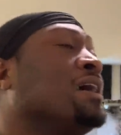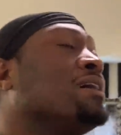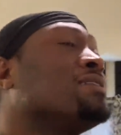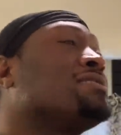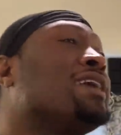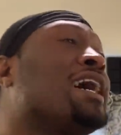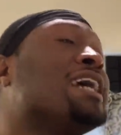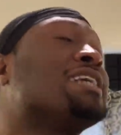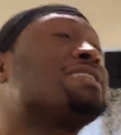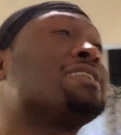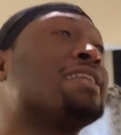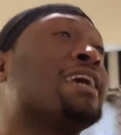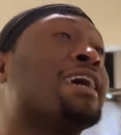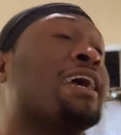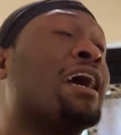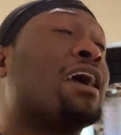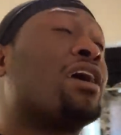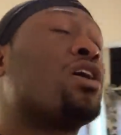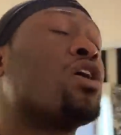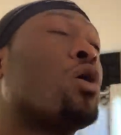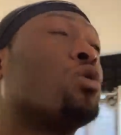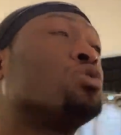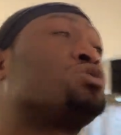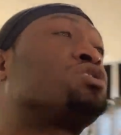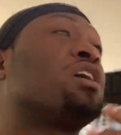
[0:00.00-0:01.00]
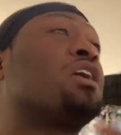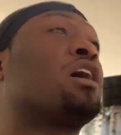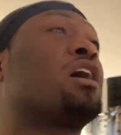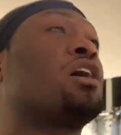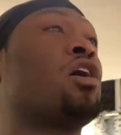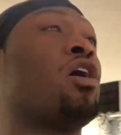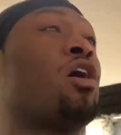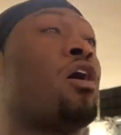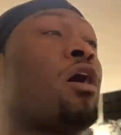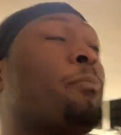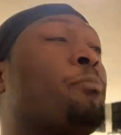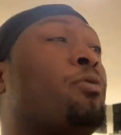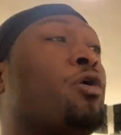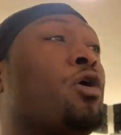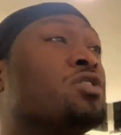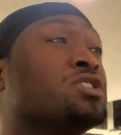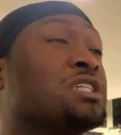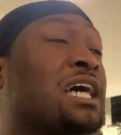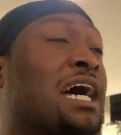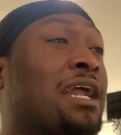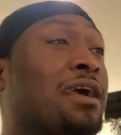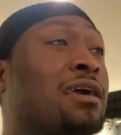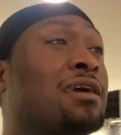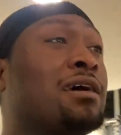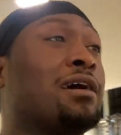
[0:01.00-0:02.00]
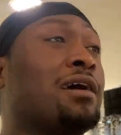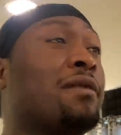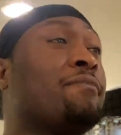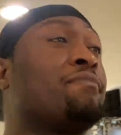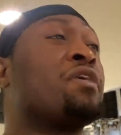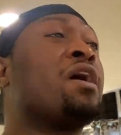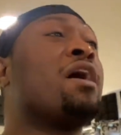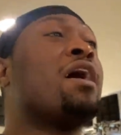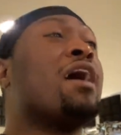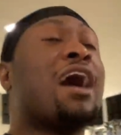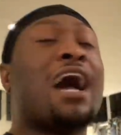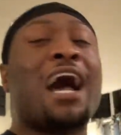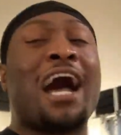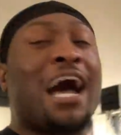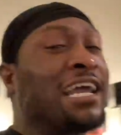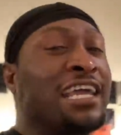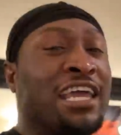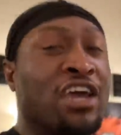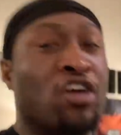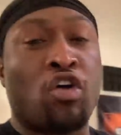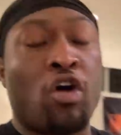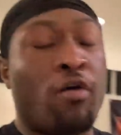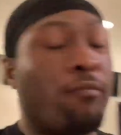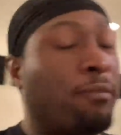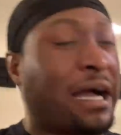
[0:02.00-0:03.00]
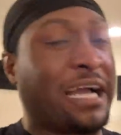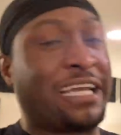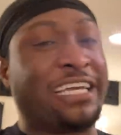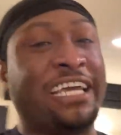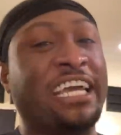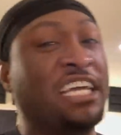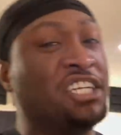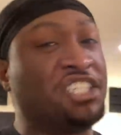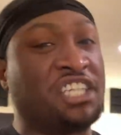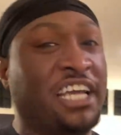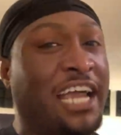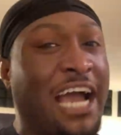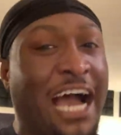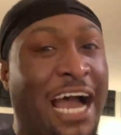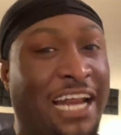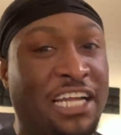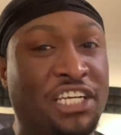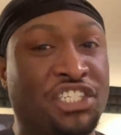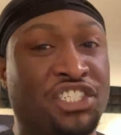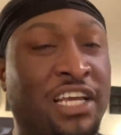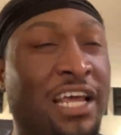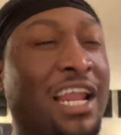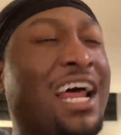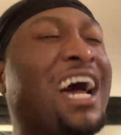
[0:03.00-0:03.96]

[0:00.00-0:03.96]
This nigga goes to the car, pulls out a gun. I get on my Geechee Gotti shit.